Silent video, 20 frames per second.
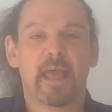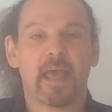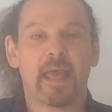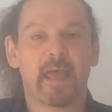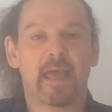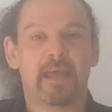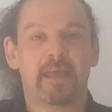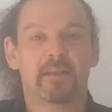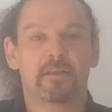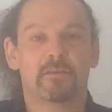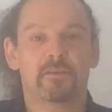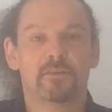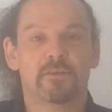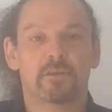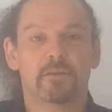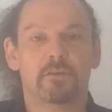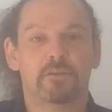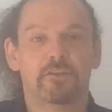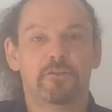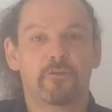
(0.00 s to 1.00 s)
and
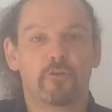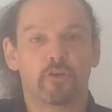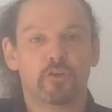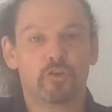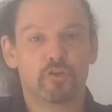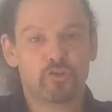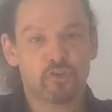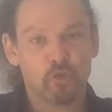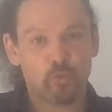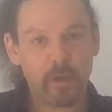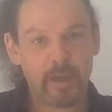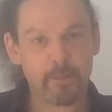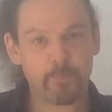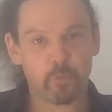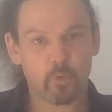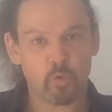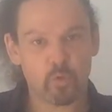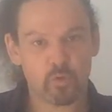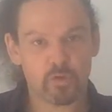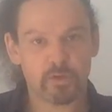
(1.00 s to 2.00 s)
you've got your square
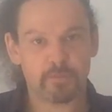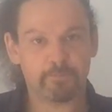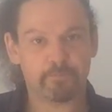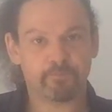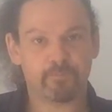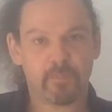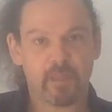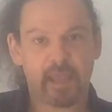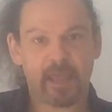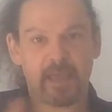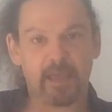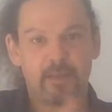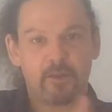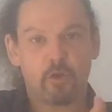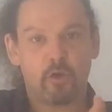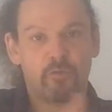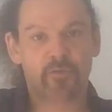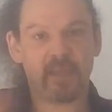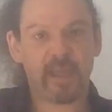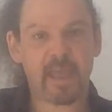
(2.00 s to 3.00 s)
board and
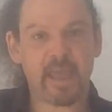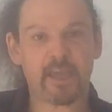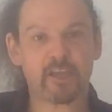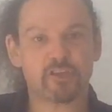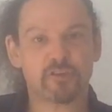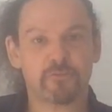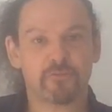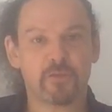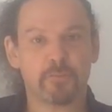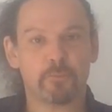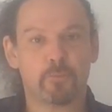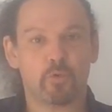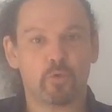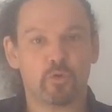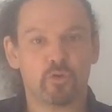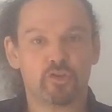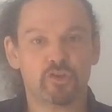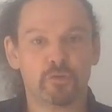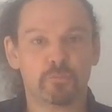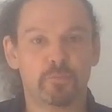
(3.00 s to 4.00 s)
on the edge of the
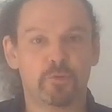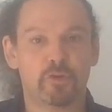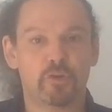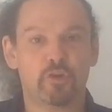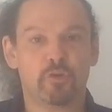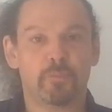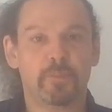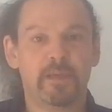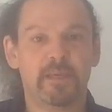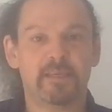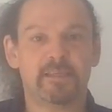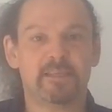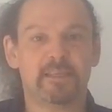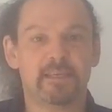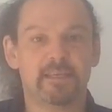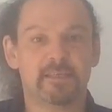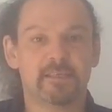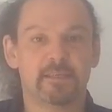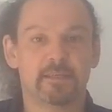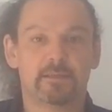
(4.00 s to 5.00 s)
board you put your
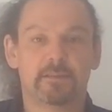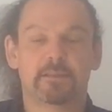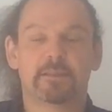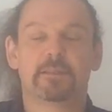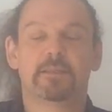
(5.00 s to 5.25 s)
pieces